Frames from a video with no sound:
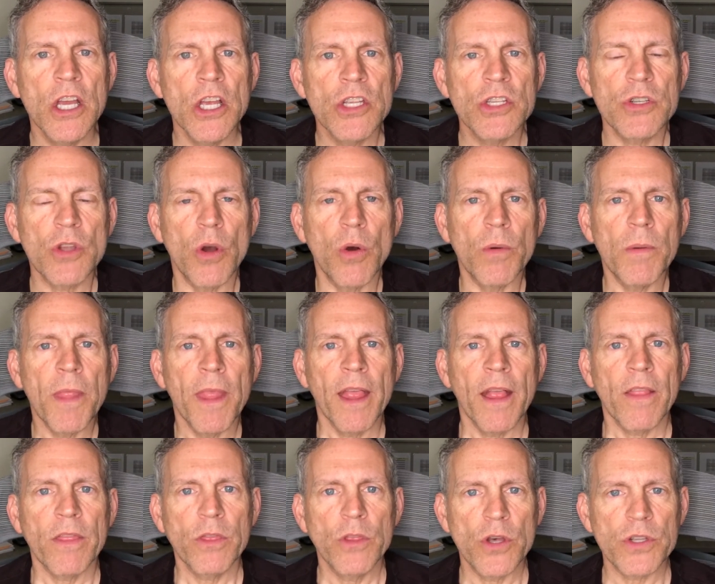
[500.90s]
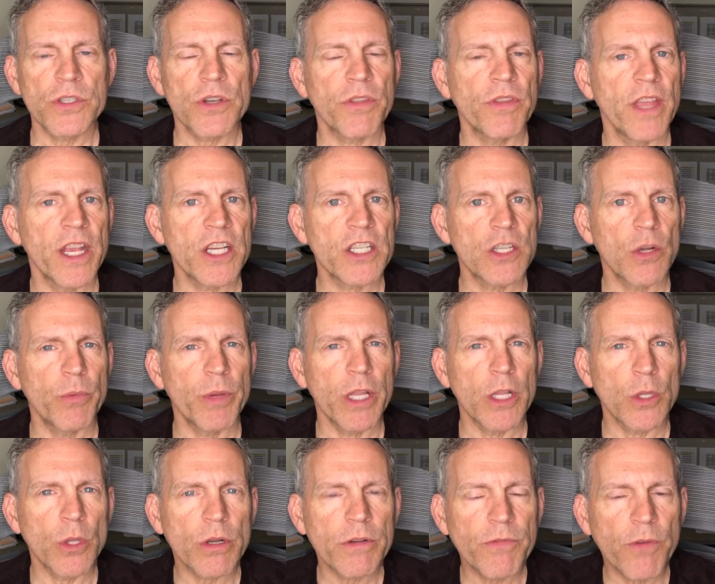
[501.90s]
So those are things that we
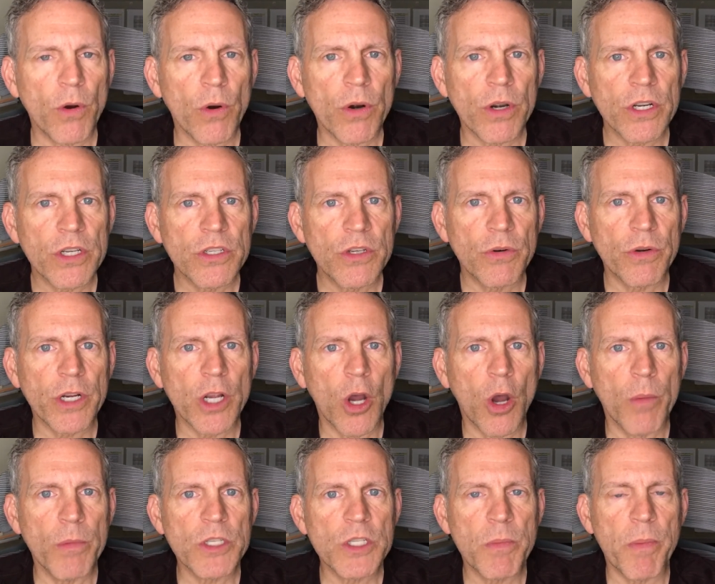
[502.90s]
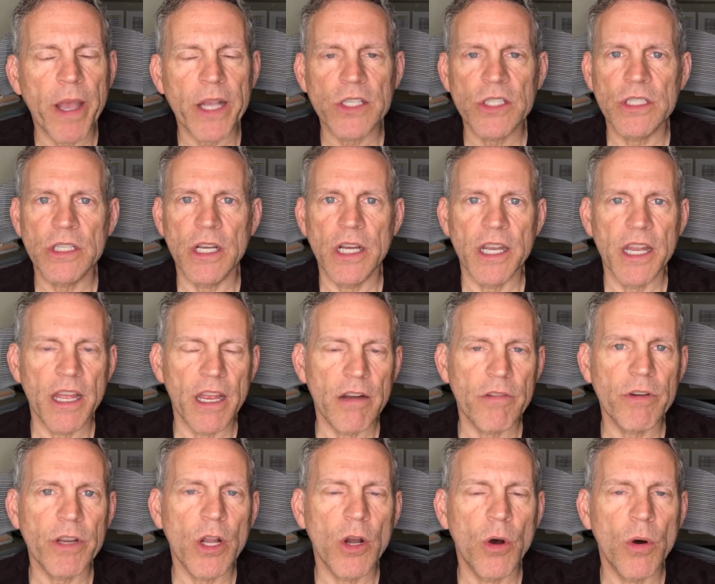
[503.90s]
look for during a home inspection on
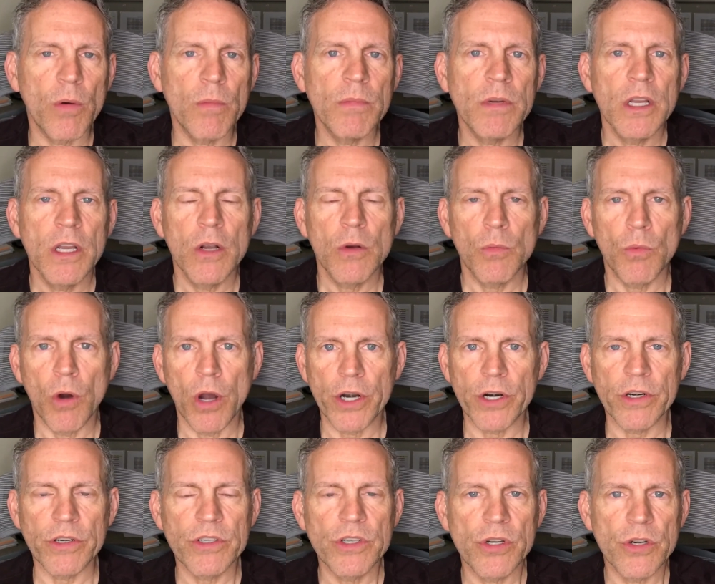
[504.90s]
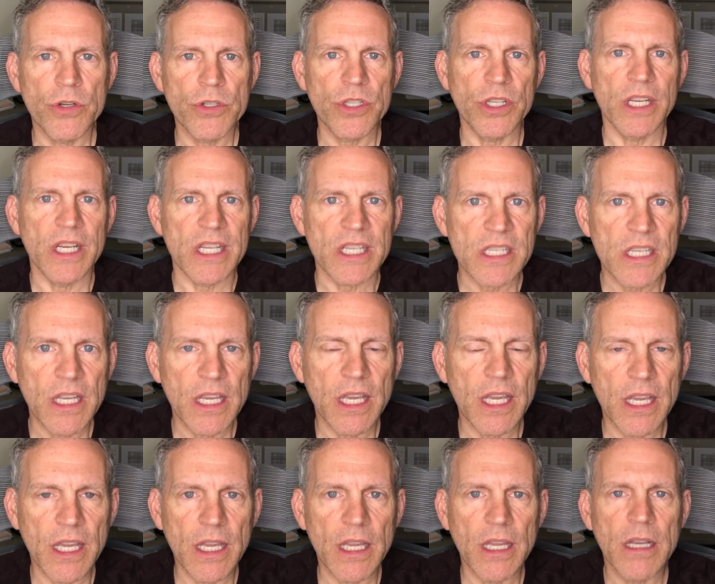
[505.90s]
every home. Water intrusion is
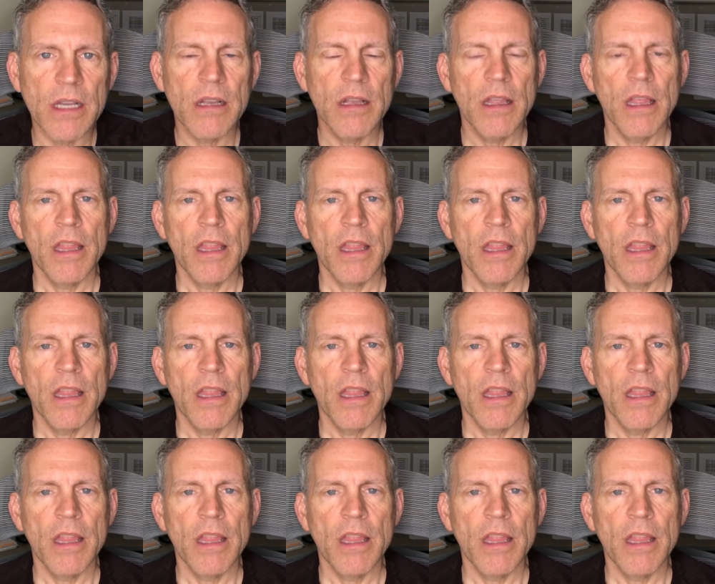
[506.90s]
key.